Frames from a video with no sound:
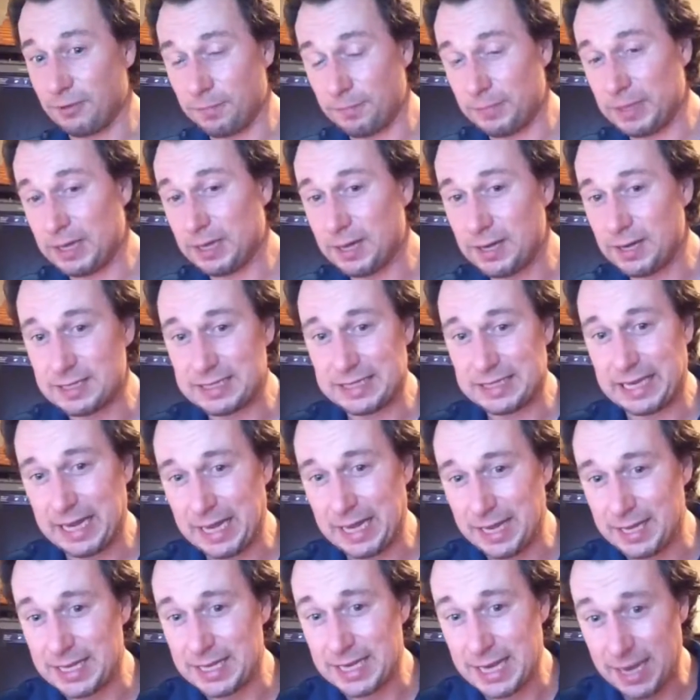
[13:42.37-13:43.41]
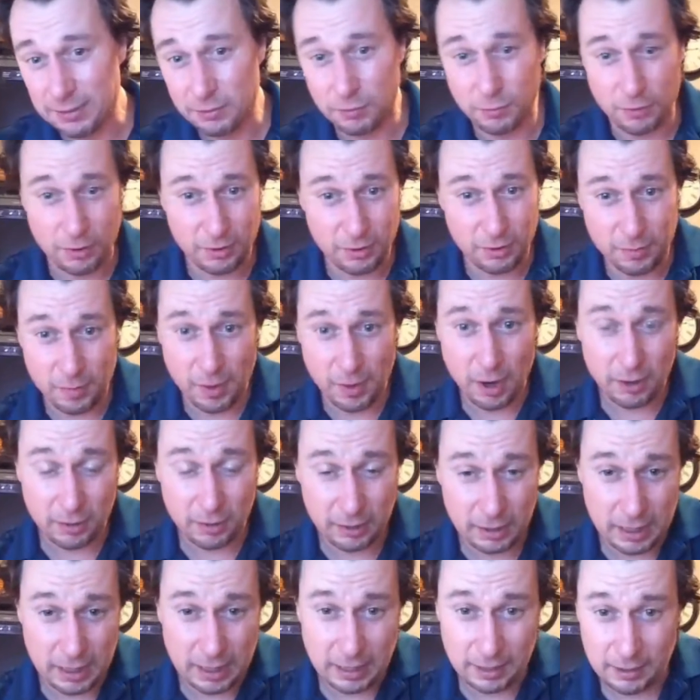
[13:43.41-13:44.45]
Because in network
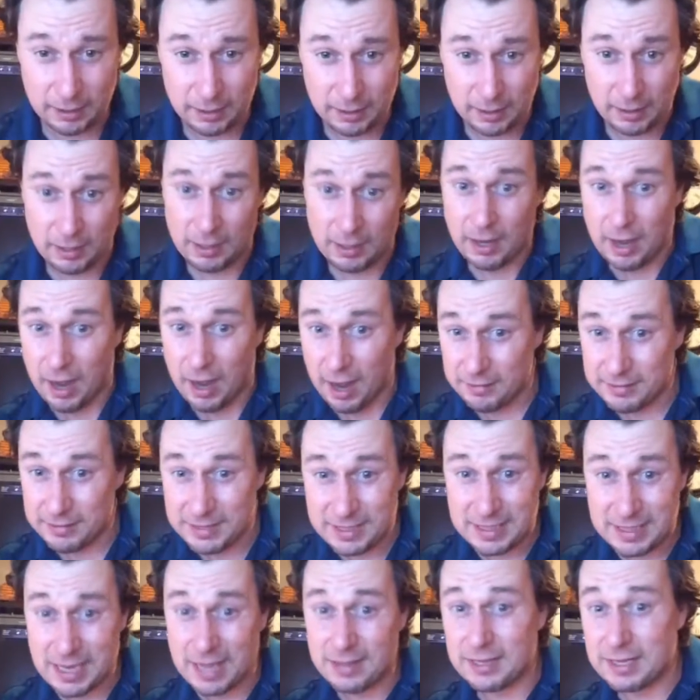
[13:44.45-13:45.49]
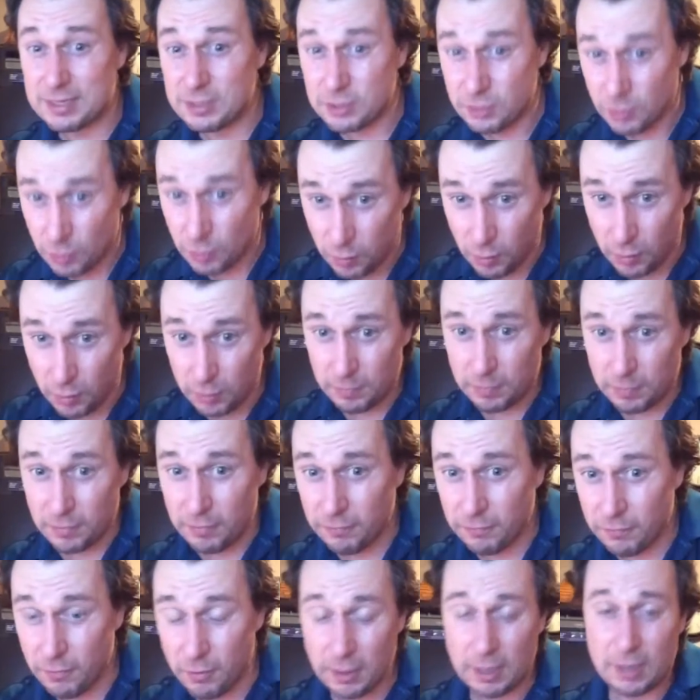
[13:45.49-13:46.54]
marketing, I've said this quote
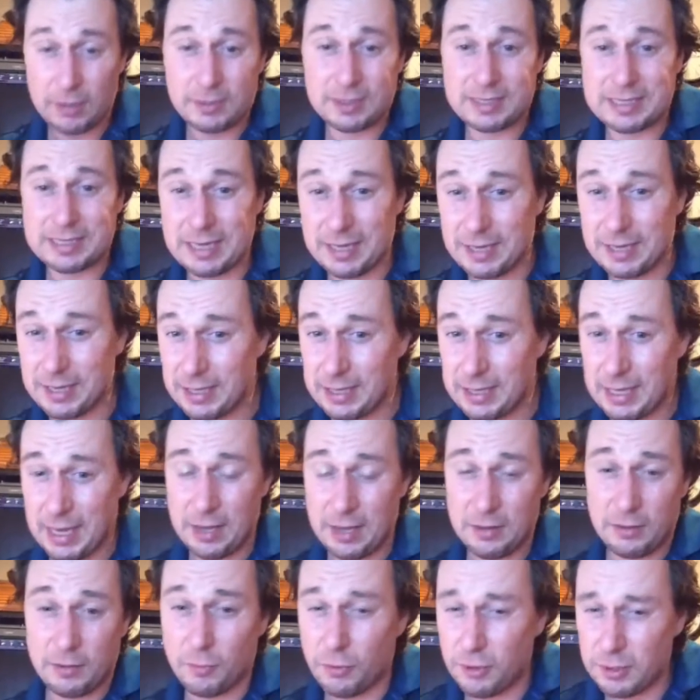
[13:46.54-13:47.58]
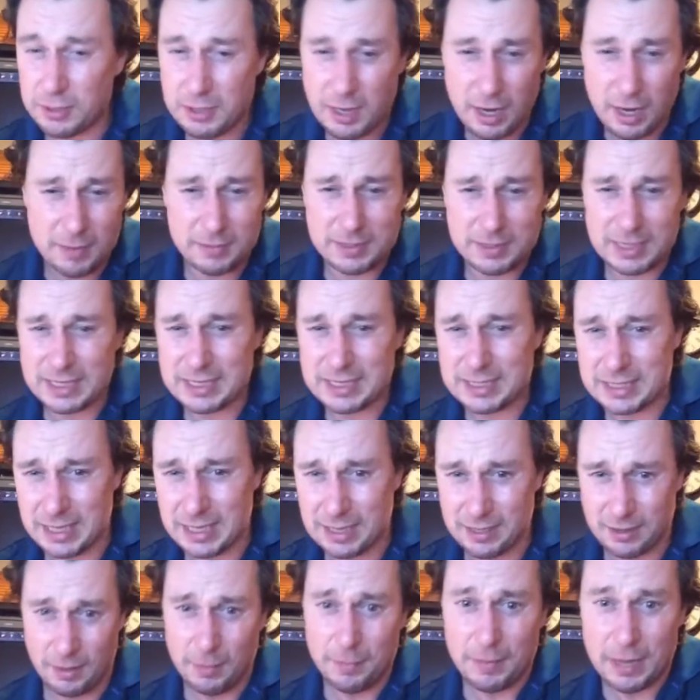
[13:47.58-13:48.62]
before, and I'll say it again. The more times I say it,
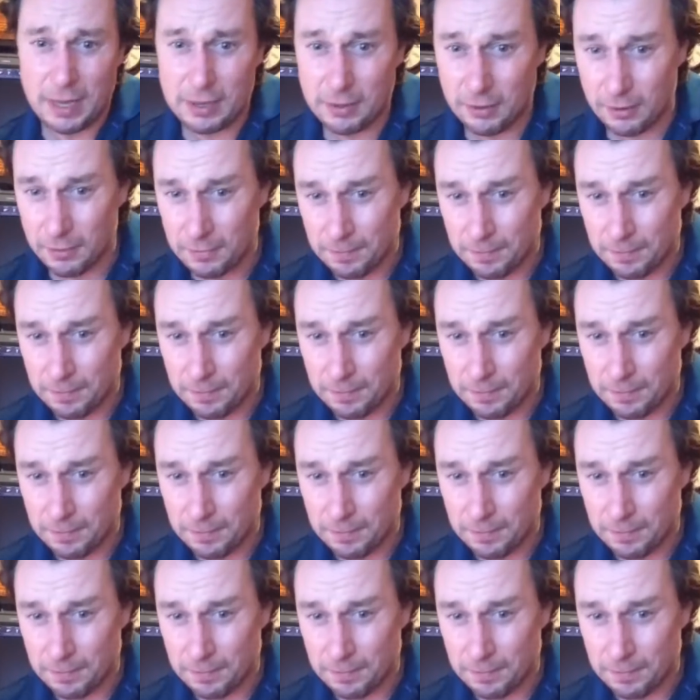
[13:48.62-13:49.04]
the better.